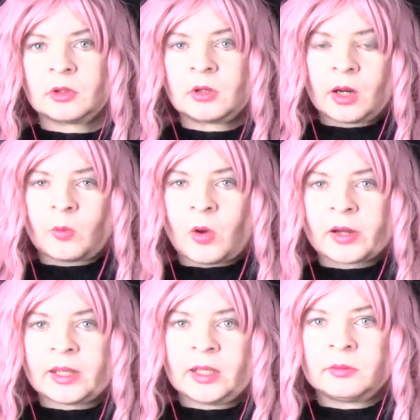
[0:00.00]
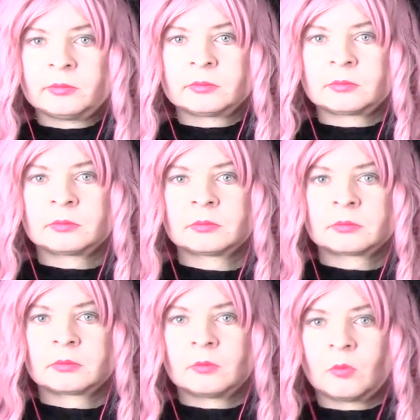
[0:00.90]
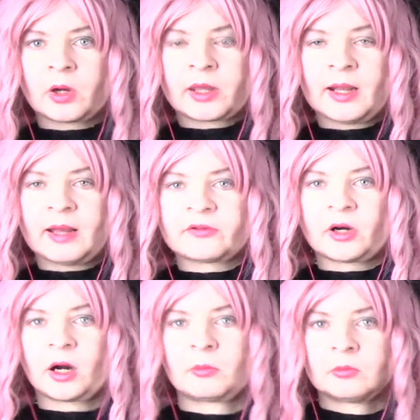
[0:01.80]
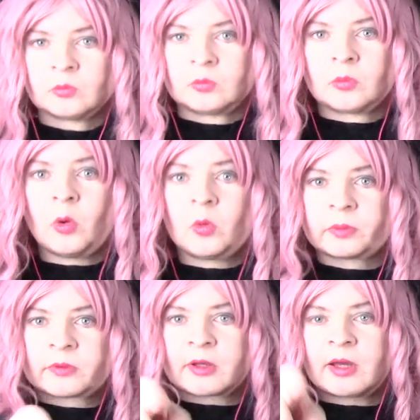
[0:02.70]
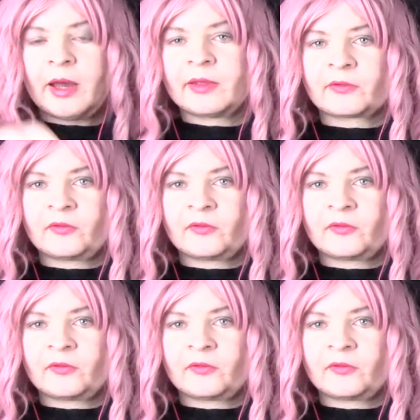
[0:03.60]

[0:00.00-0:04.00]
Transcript: you got a wonky, wonky left arm. Oh, the guy's